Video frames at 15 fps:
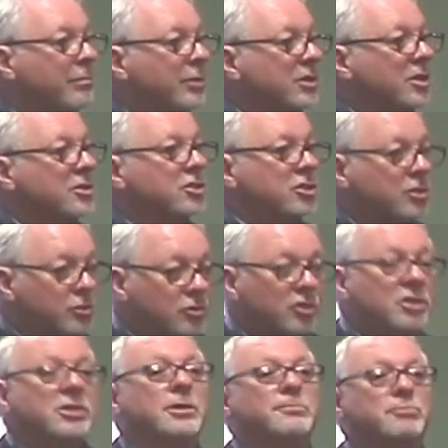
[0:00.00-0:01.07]
but they are two
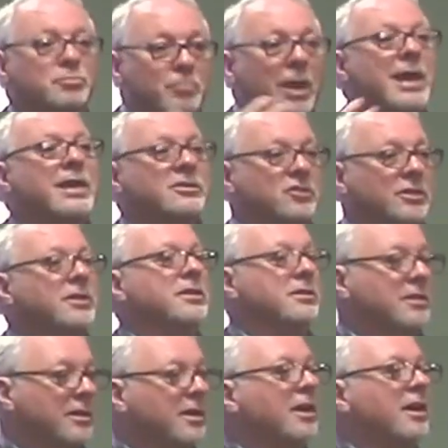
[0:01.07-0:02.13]
ships passing
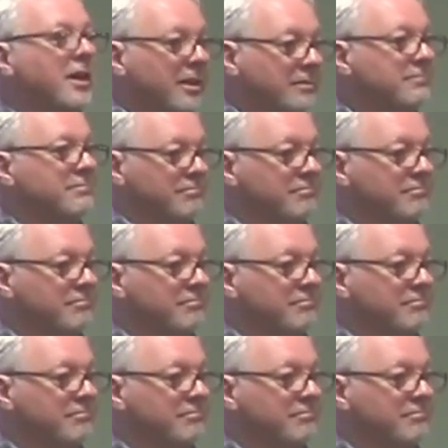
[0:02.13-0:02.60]
in the night.